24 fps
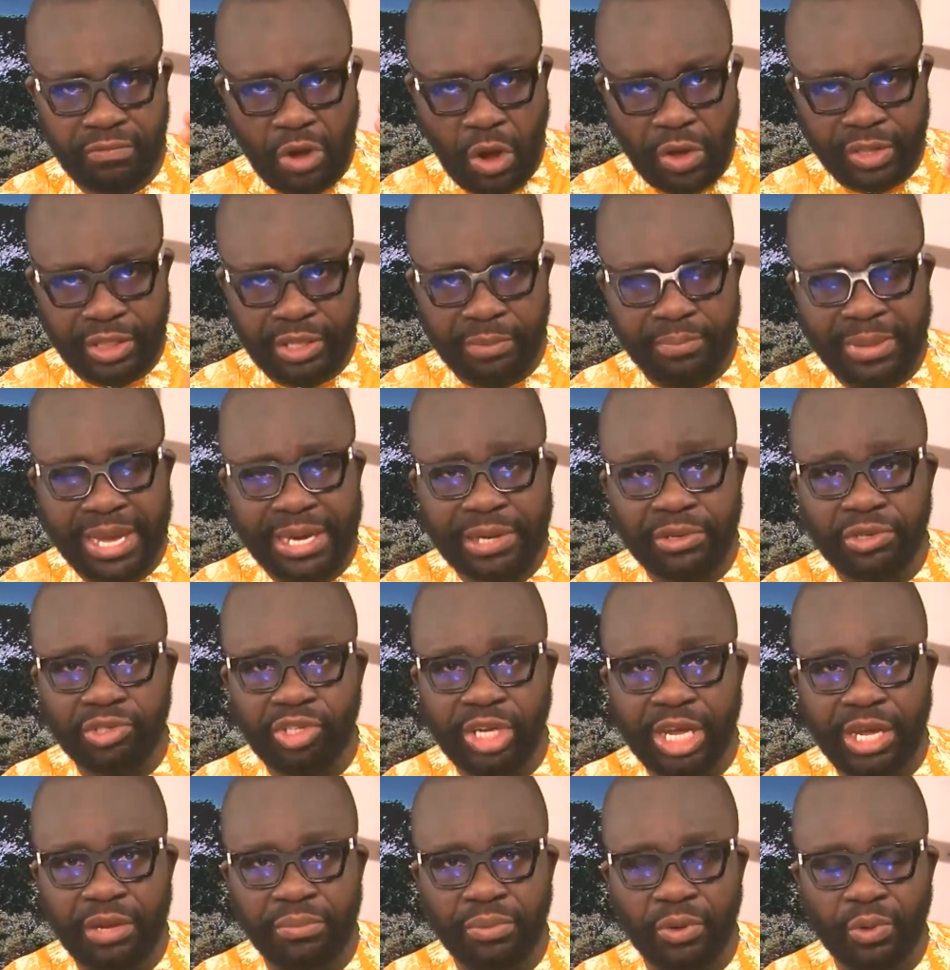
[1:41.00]
on the medal
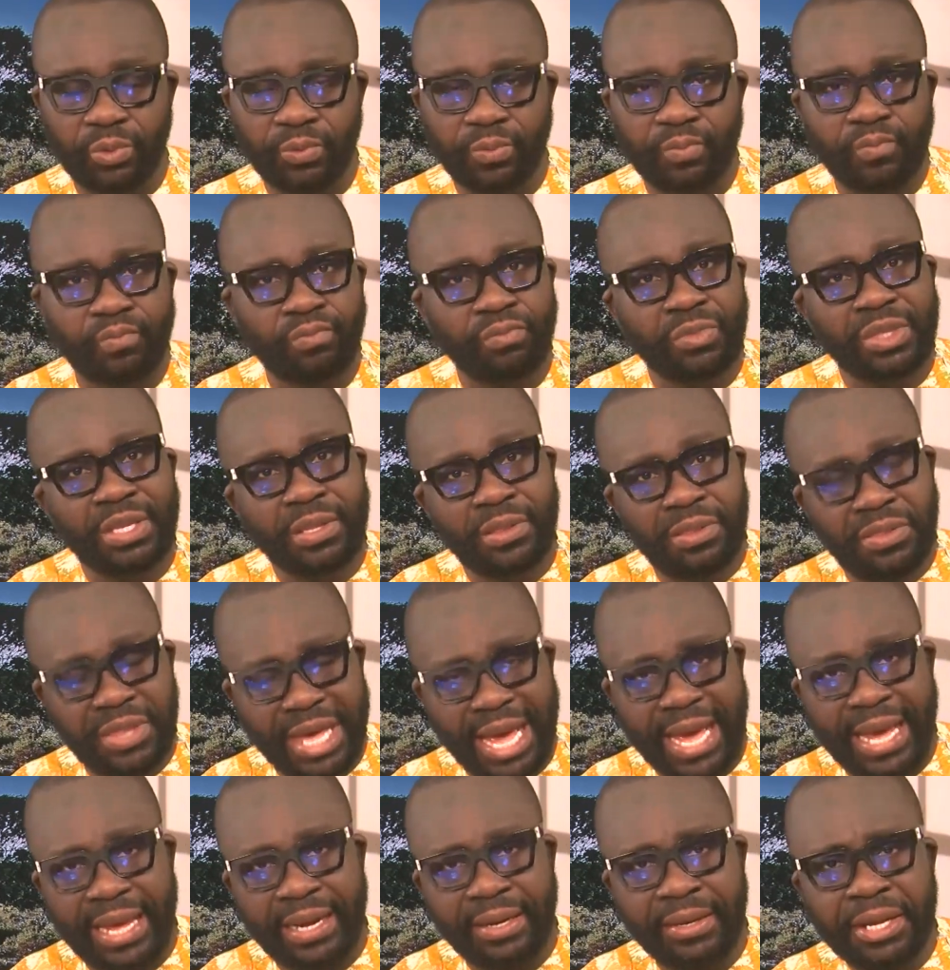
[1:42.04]
table.
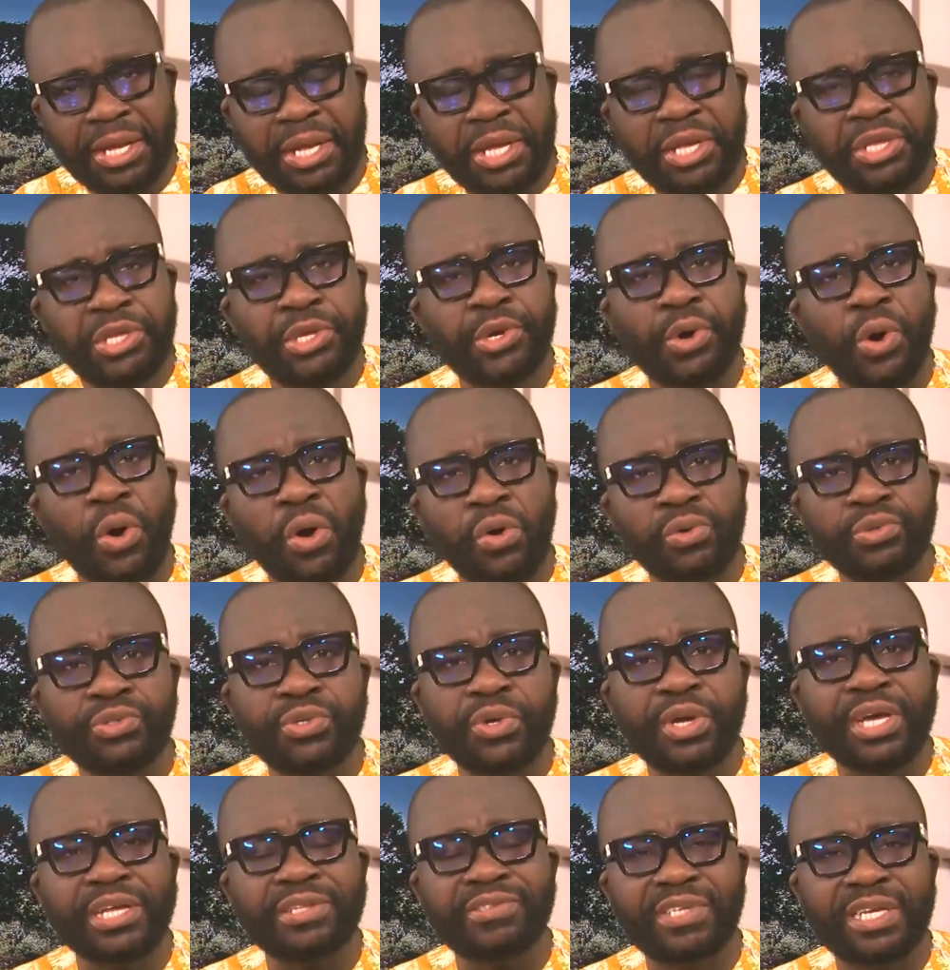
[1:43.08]
Then you
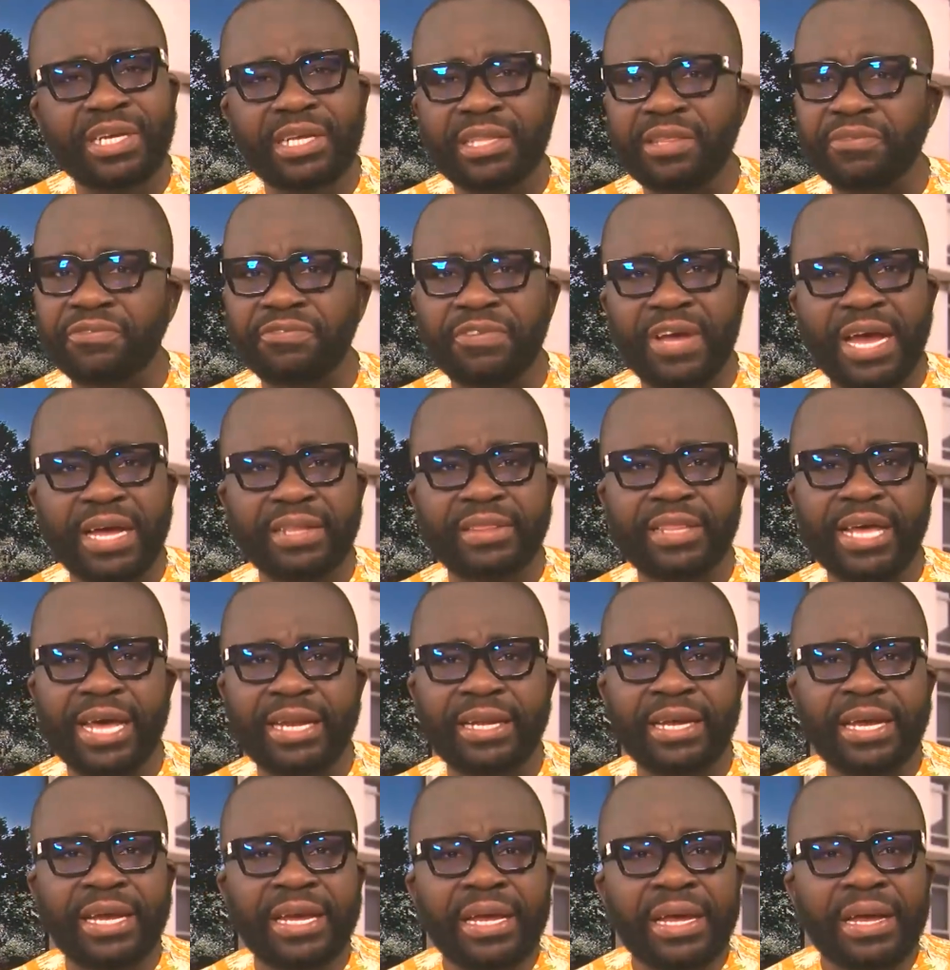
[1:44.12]
also consider the fact
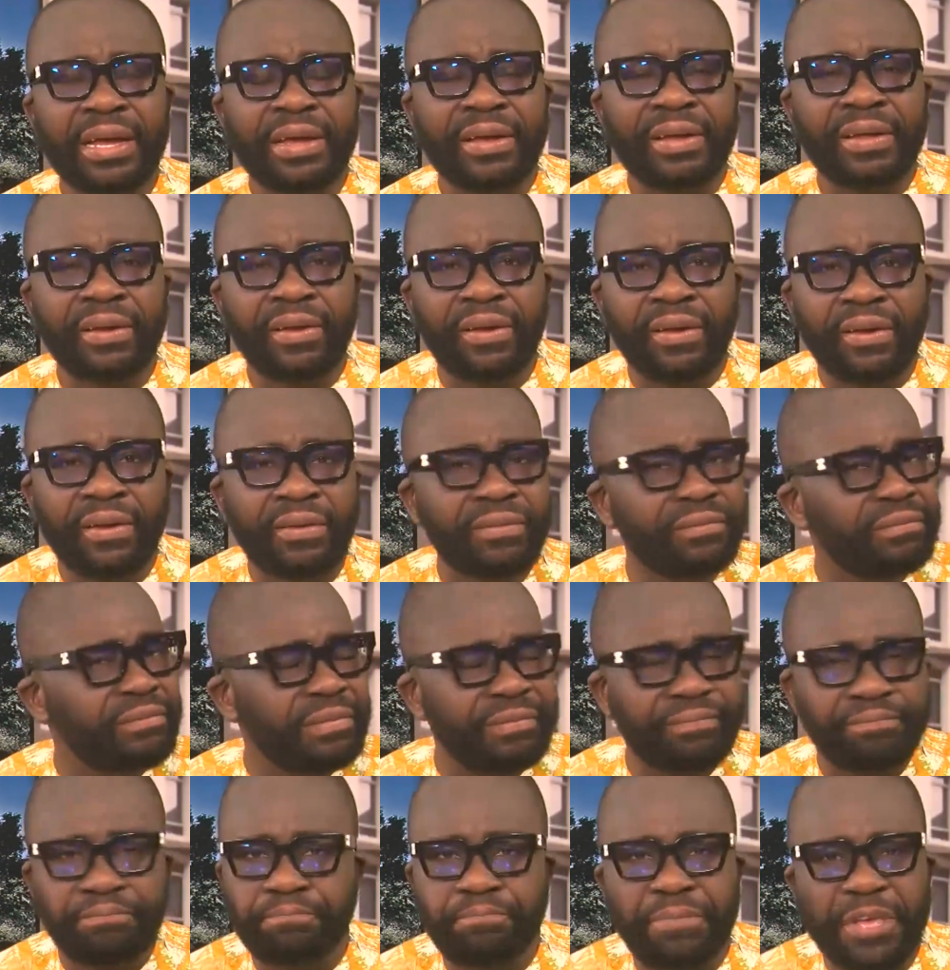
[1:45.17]
that
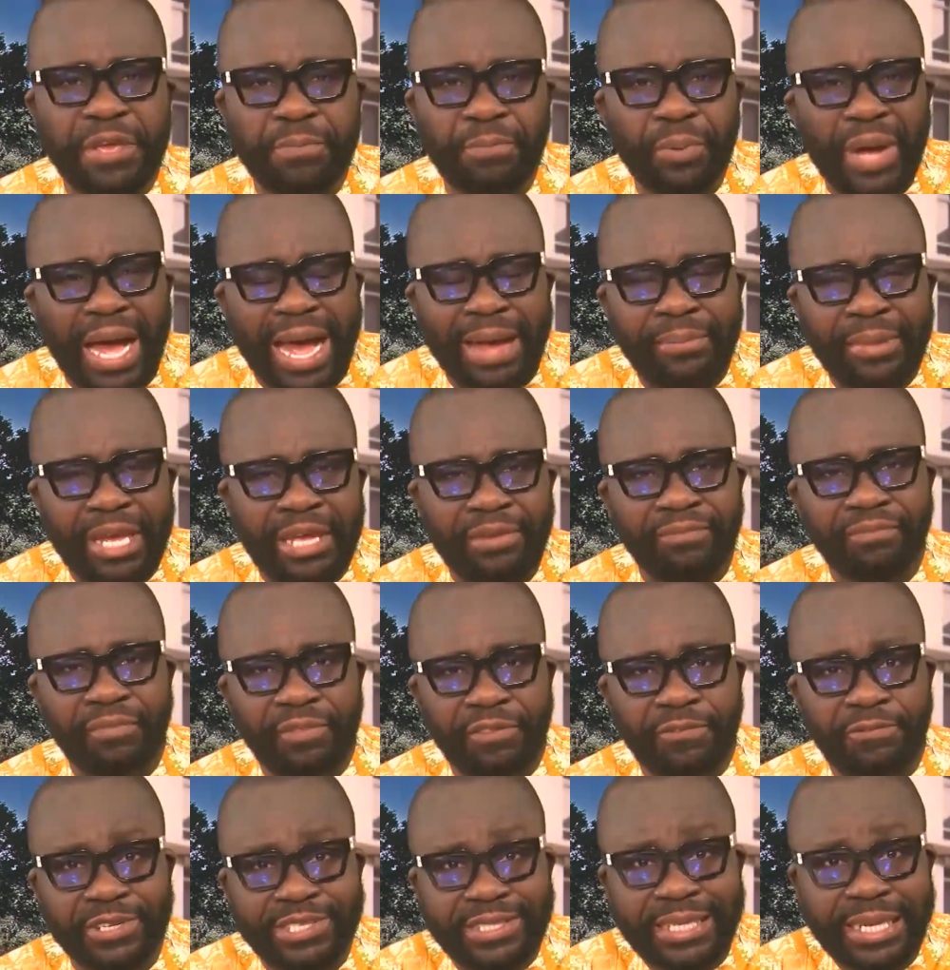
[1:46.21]
people, I mean,
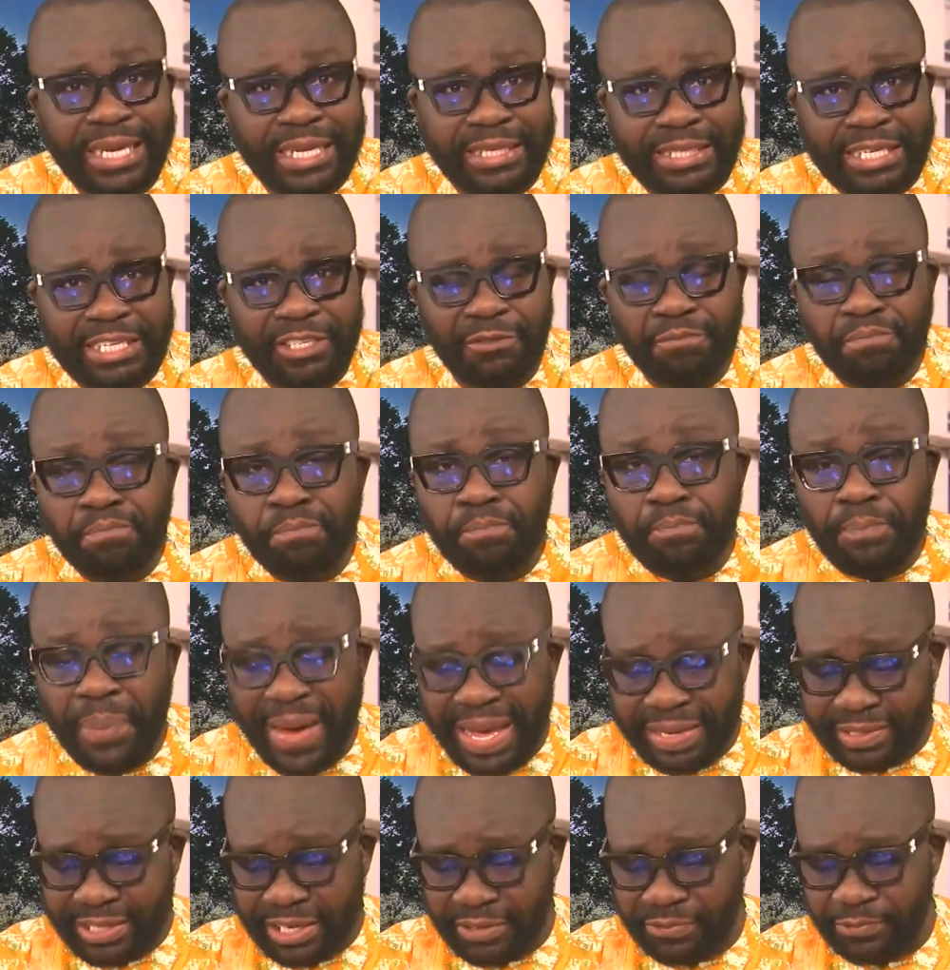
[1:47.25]
facilities,
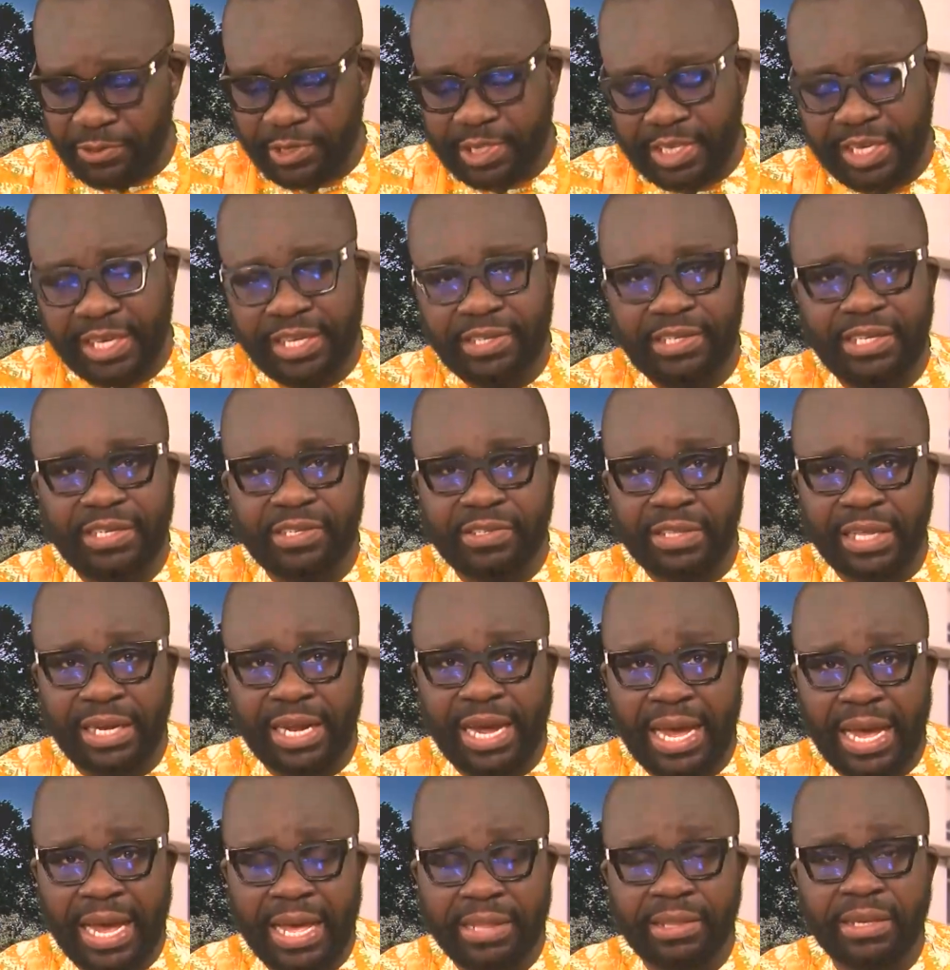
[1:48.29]
basic facilities that
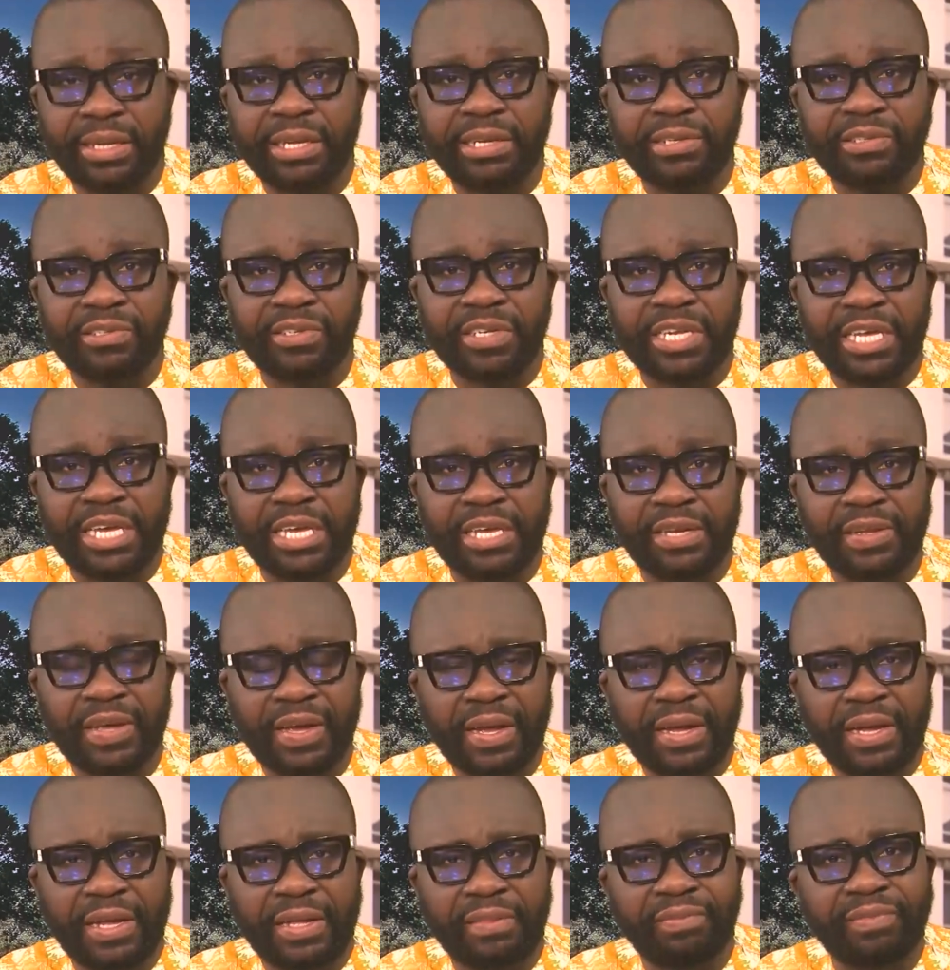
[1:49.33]
our athletes need,
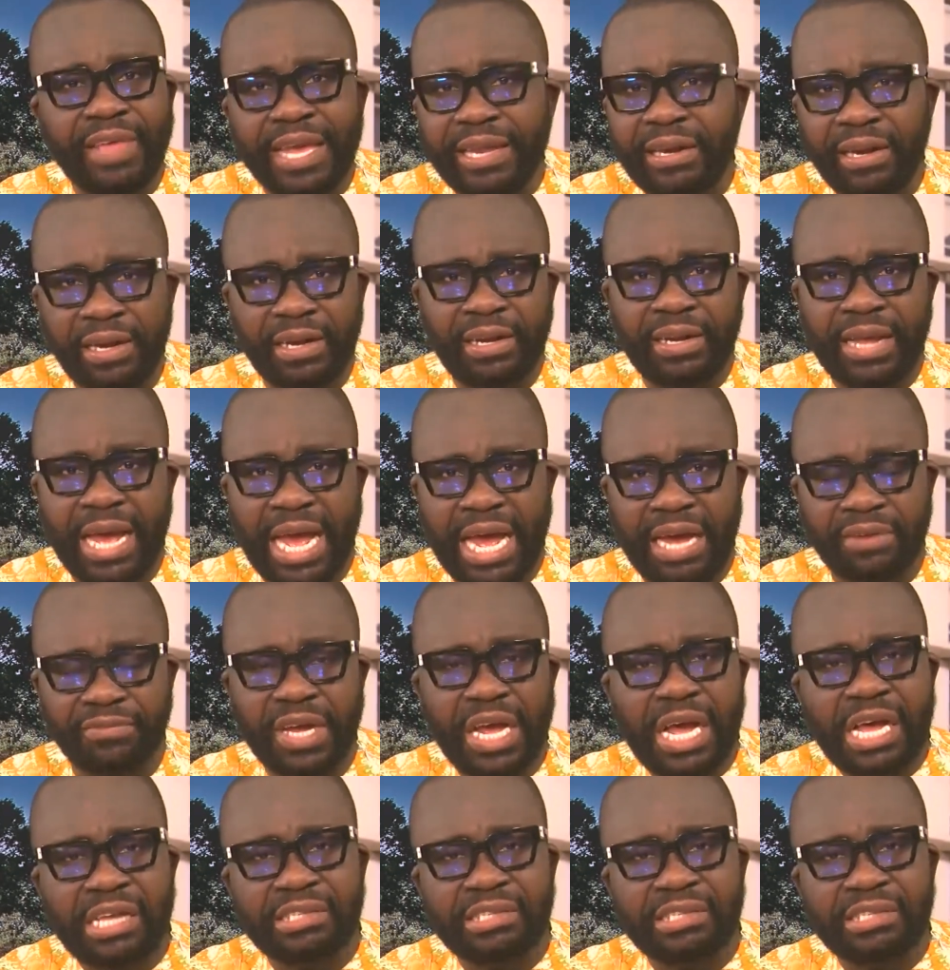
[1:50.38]
they didn't have.